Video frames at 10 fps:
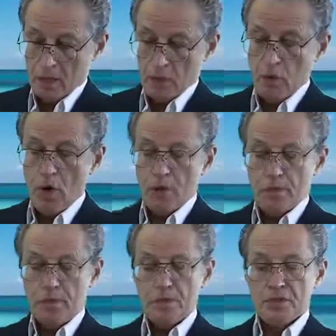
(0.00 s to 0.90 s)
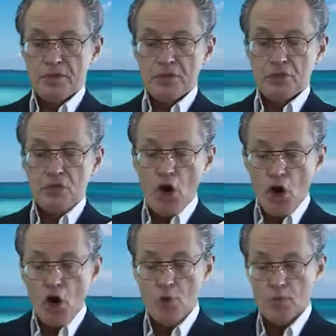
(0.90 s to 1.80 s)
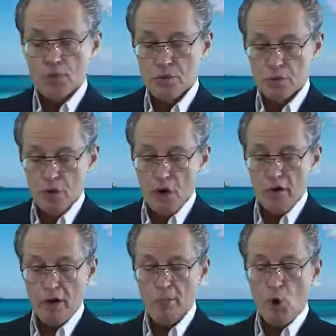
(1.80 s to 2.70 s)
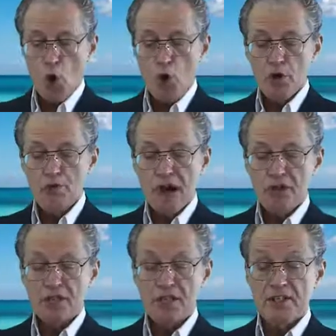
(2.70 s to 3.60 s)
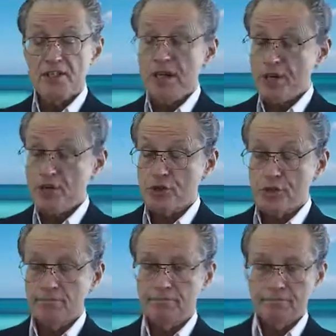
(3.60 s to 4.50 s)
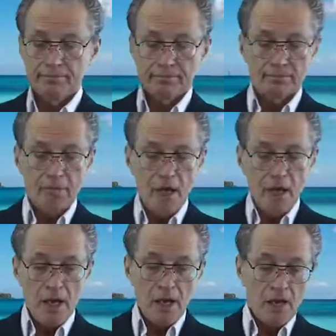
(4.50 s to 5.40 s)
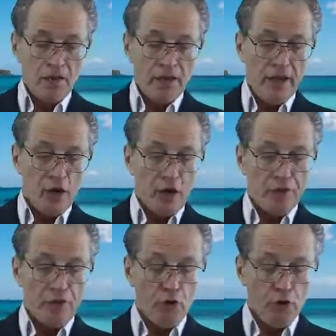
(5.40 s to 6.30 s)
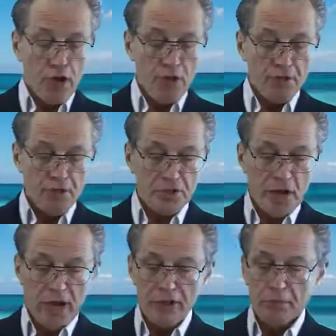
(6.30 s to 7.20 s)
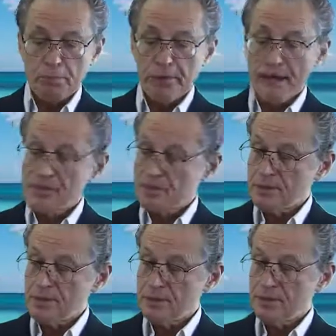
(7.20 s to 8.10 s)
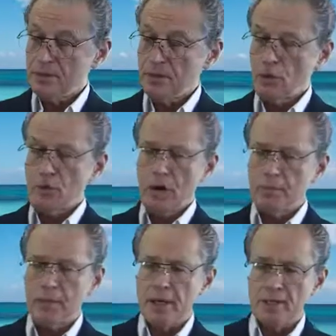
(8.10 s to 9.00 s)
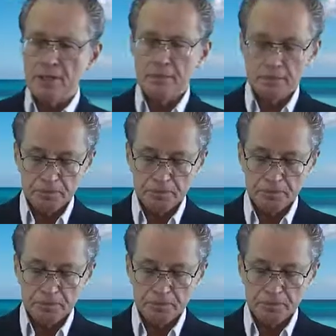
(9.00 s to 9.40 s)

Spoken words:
Quote, "Since tones are a mode of our sensation, they are for us either pleasant or unpleasant.